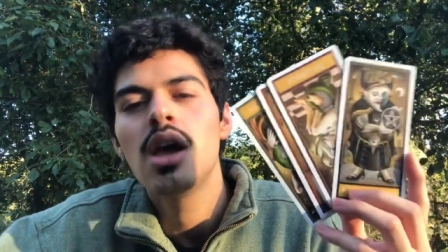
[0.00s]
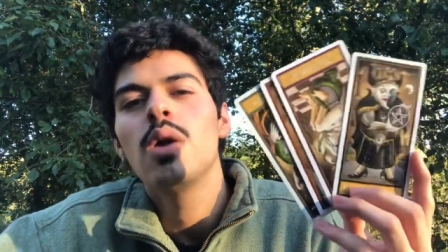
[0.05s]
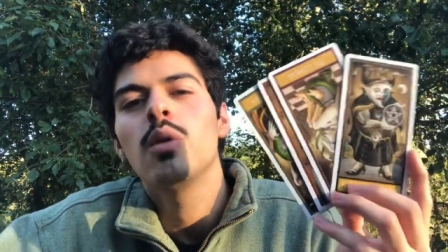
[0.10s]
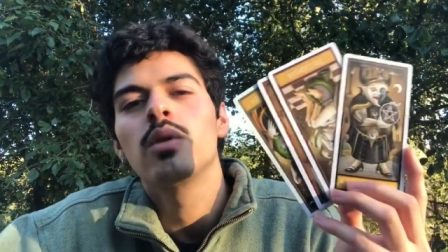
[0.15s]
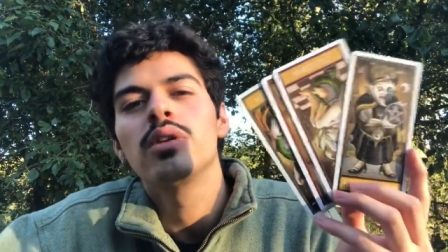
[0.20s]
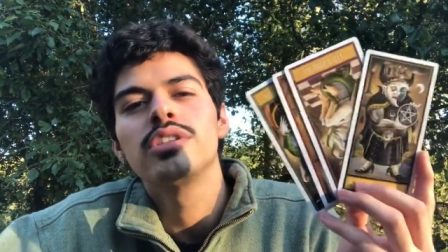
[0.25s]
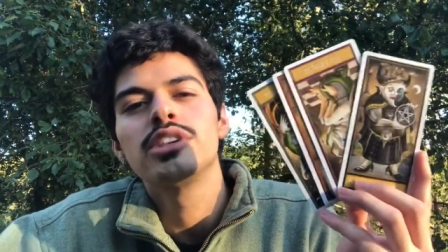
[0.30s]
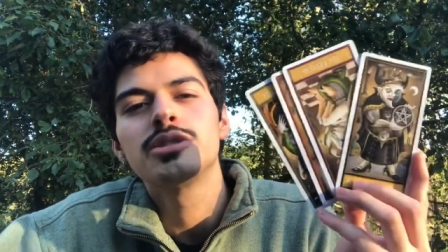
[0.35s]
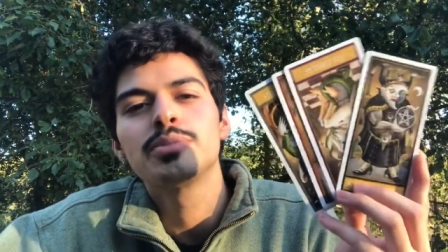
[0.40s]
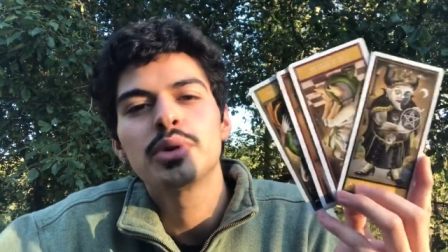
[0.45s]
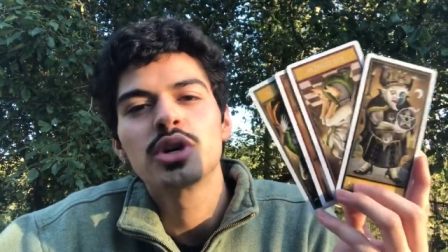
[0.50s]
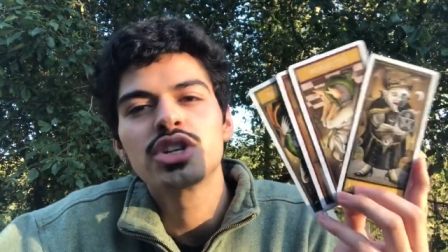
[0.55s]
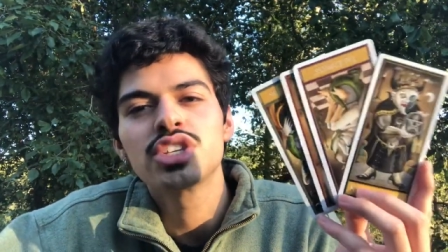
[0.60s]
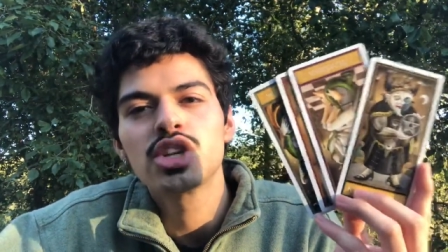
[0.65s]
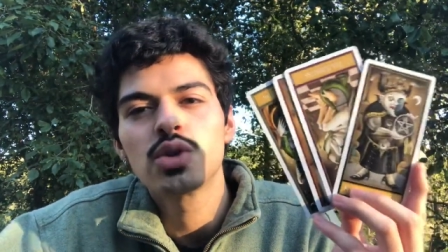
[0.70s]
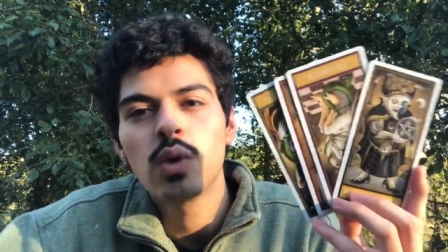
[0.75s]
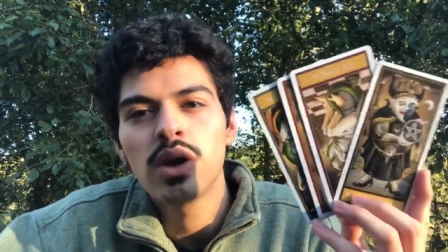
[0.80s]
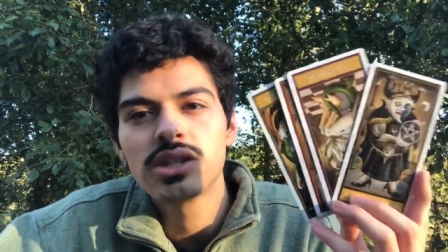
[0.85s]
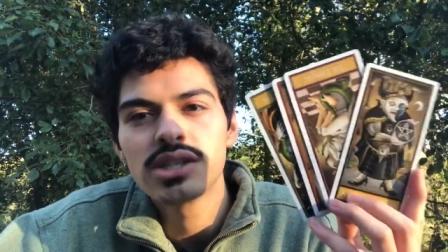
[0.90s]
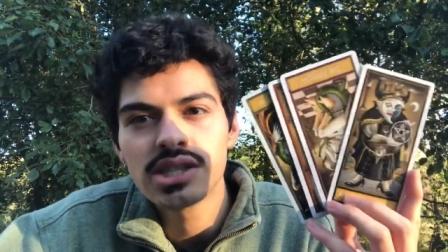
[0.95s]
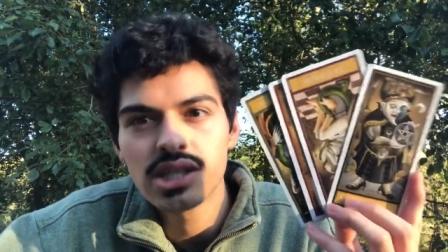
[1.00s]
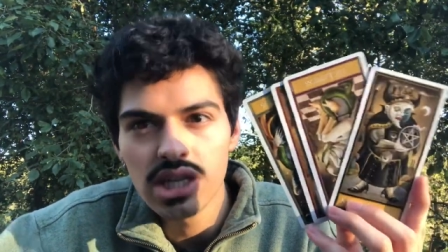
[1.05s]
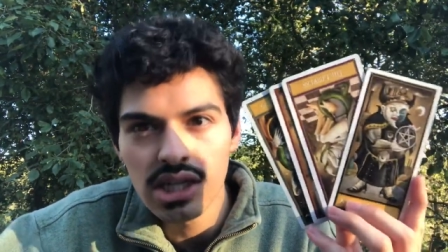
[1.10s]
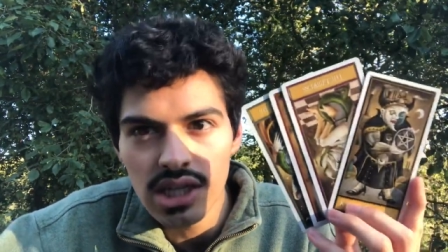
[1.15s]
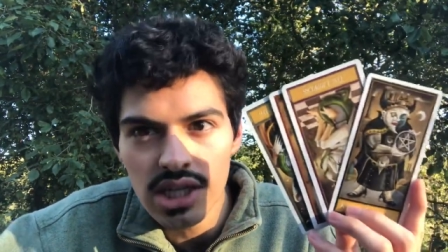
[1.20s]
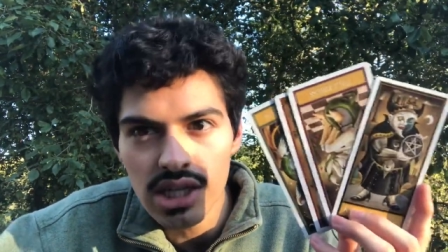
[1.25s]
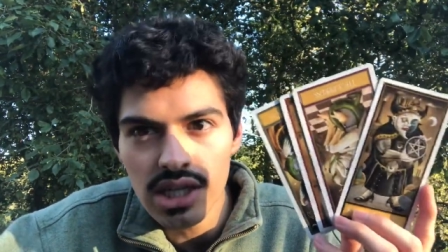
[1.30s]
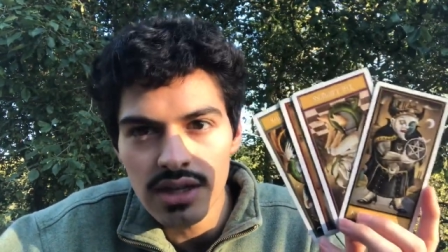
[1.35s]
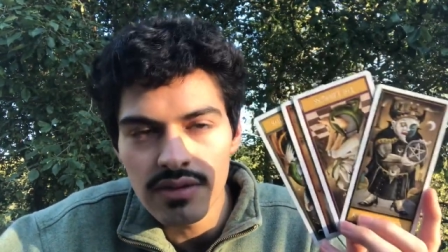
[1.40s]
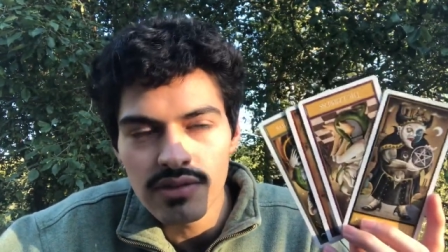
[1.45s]
where this person wants to
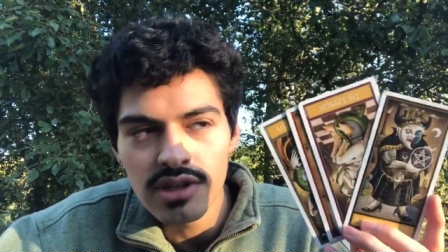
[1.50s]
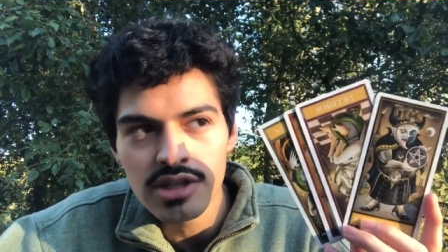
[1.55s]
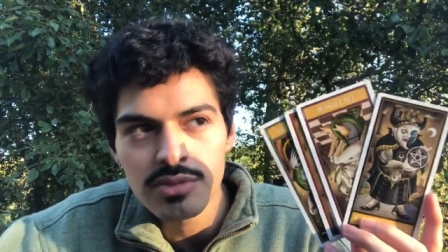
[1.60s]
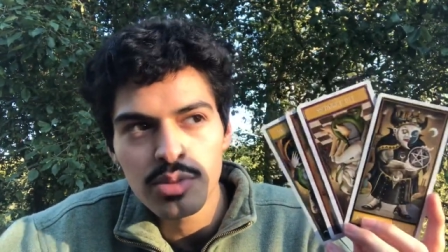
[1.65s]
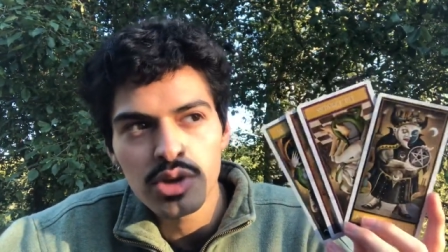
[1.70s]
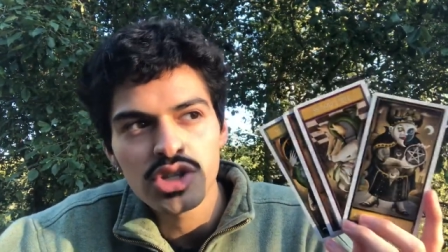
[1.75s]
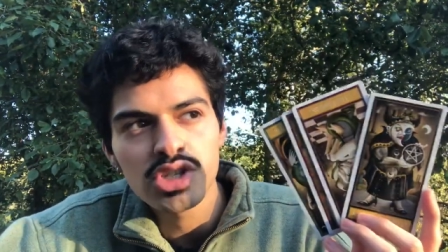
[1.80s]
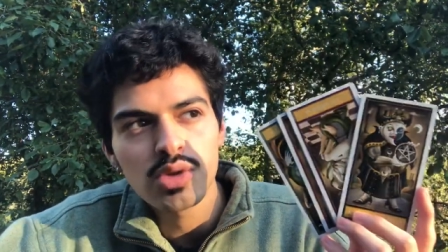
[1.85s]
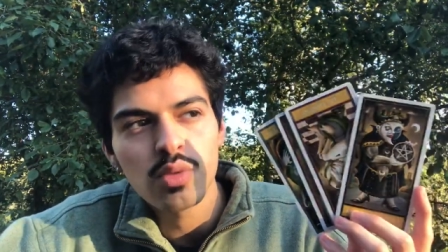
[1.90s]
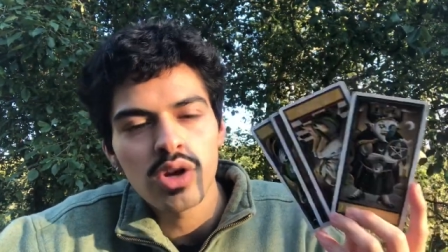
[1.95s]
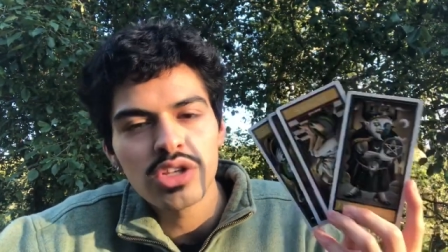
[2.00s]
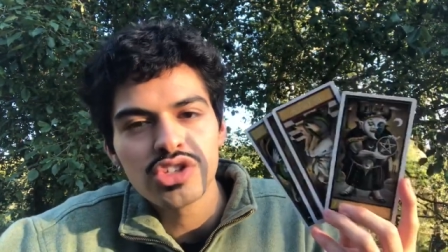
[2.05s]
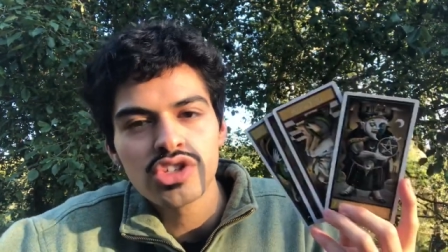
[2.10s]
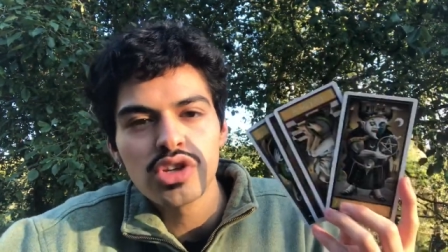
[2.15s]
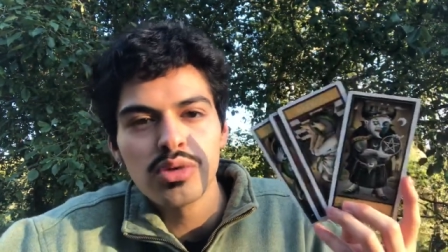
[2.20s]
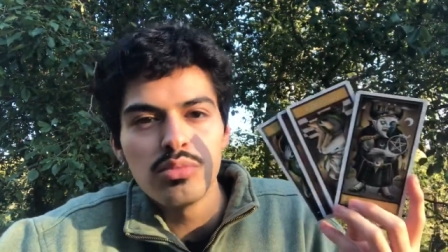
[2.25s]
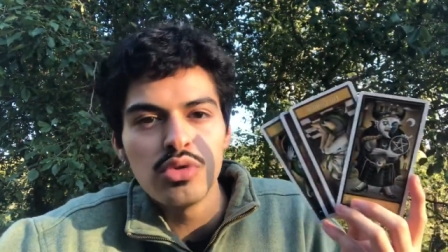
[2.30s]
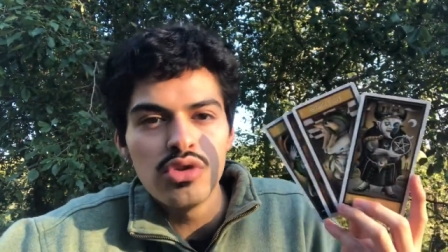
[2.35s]
leave, this person wants to